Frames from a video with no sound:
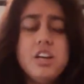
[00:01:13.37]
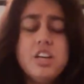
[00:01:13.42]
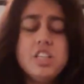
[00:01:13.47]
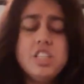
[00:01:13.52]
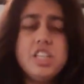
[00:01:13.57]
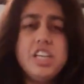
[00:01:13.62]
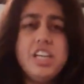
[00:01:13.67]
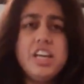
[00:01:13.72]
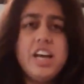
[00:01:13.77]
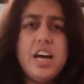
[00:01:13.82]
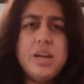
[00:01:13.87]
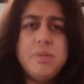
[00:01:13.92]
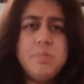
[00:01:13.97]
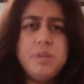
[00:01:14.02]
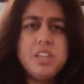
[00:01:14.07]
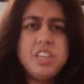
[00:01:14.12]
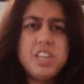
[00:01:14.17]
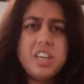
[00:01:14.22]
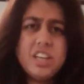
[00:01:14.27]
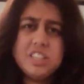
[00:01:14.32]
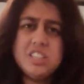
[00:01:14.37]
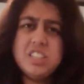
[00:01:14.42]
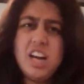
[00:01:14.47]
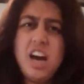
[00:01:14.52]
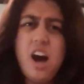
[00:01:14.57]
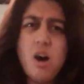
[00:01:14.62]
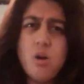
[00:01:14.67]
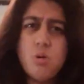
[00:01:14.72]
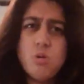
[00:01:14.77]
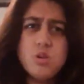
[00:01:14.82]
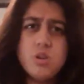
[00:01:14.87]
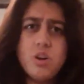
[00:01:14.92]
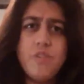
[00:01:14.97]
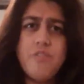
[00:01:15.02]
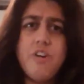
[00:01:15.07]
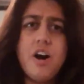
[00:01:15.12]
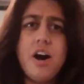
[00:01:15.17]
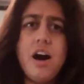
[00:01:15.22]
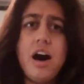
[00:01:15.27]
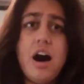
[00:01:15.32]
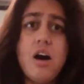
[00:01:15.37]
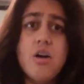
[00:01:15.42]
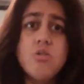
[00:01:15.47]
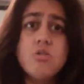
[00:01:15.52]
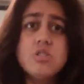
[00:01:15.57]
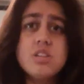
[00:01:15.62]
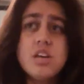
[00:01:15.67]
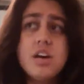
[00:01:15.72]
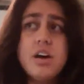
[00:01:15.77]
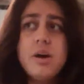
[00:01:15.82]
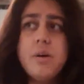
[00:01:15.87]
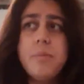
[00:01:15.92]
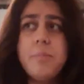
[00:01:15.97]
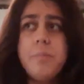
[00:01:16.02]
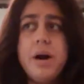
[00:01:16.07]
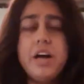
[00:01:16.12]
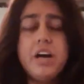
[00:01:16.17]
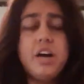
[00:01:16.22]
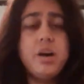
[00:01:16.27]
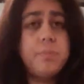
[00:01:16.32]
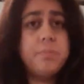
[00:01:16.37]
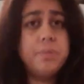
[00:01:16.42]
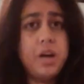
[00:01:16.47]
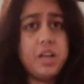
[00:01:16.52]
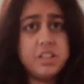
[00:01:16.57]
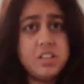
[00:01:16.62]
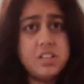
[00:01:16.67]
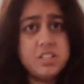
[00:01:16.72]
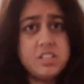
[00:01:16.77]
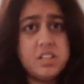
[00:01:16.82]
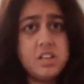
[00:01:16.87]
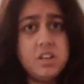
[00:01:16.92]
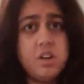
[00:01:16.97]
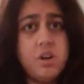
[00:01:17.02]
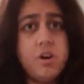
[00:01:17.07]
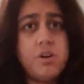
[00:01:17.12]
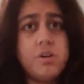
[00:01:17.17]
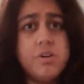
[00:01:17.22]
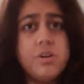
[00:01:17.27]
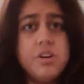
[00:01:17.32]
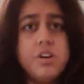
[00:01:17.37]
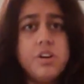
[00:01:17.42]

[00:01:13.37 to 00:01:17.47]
she had been kicked out of her house by her brothers-in-law.